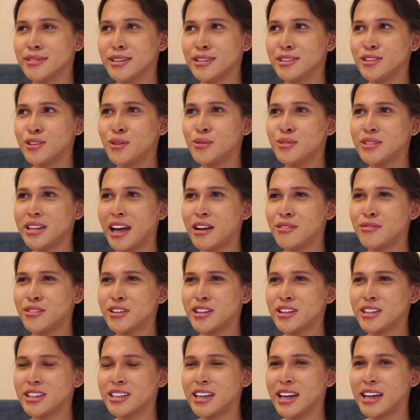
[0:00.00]
don't
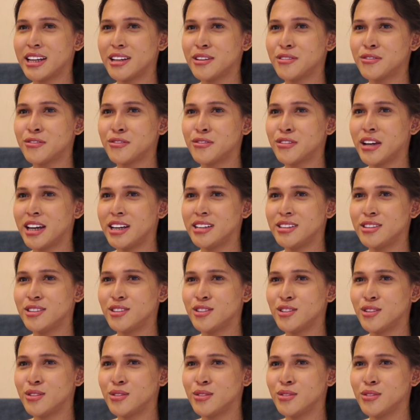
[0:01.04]
ever get afraid
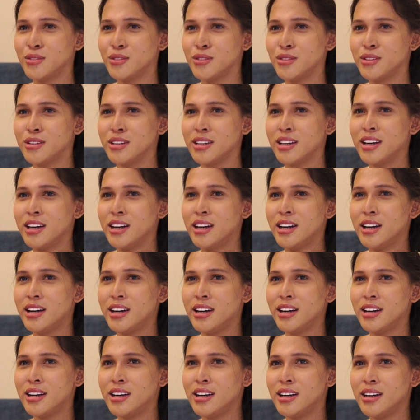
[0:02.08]
to
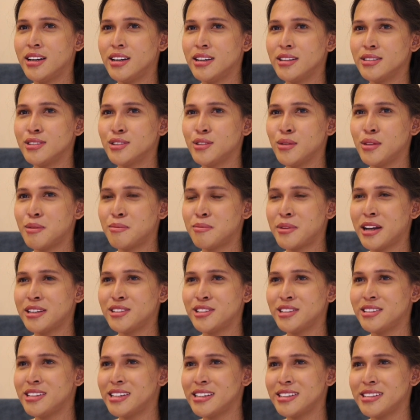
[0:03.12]
the
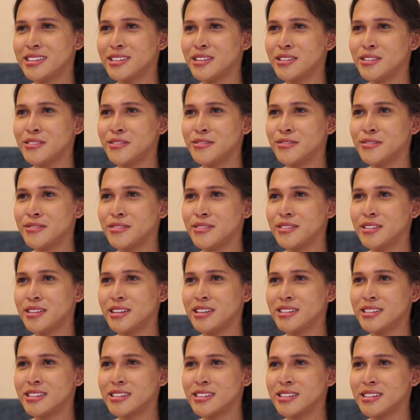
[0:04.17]
prejudice of
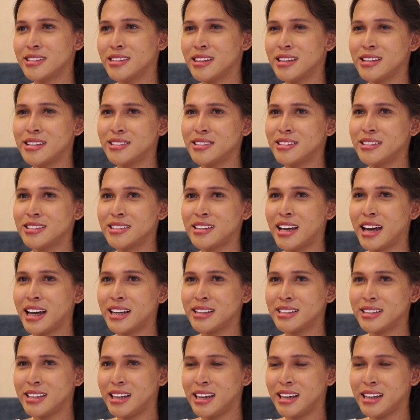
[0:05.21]
the
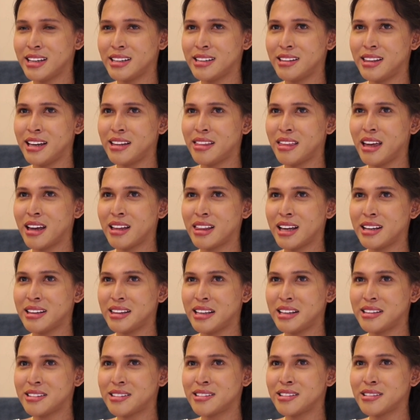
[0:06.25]
society. They think that
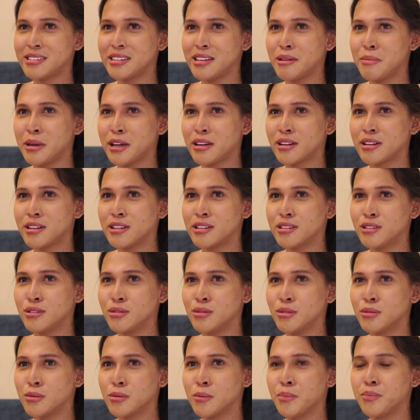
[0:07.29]
it's a typical
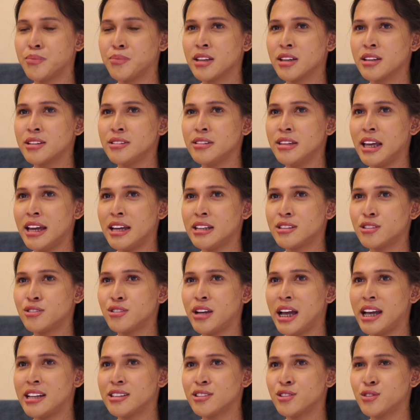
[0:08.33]
to date
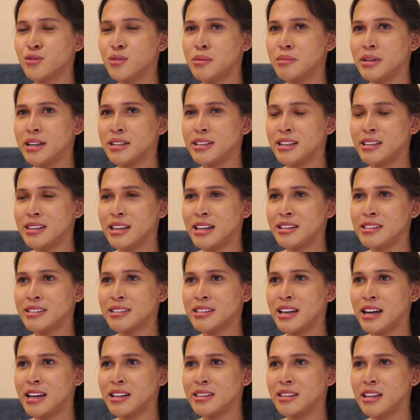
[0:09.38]
trans women, and they
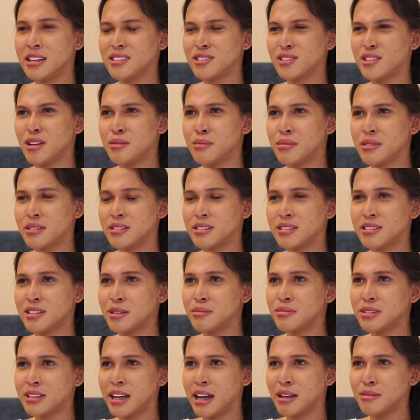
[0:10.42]
said like
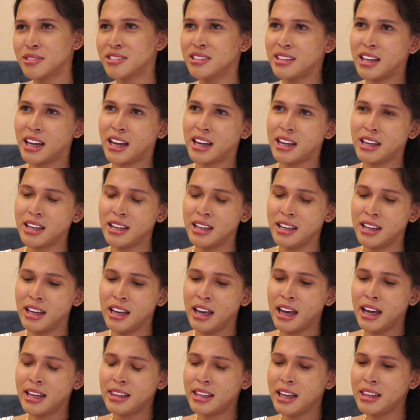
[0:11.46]
sometimes they
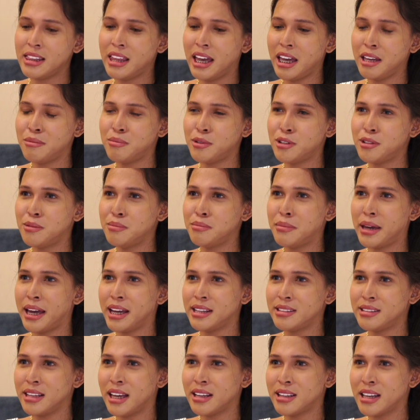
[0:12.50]
label
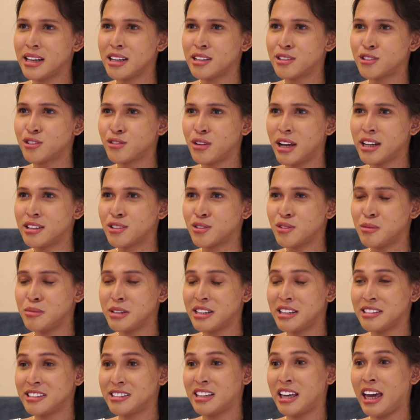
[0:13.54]
men dating as trans women
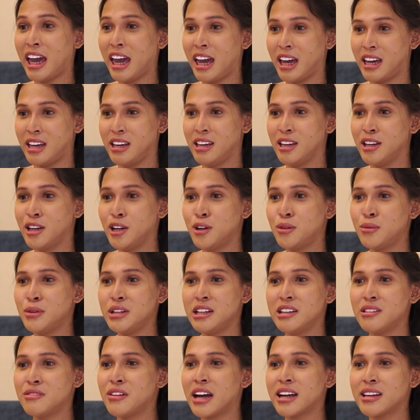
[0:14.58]
as gay. Well,
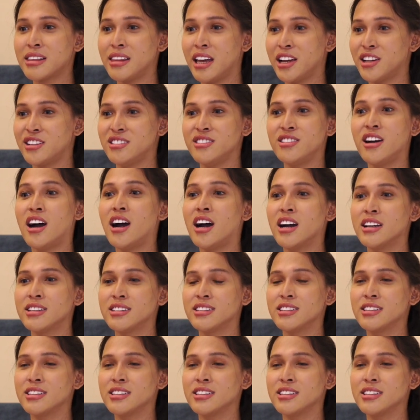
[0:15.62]
in fact, they're not.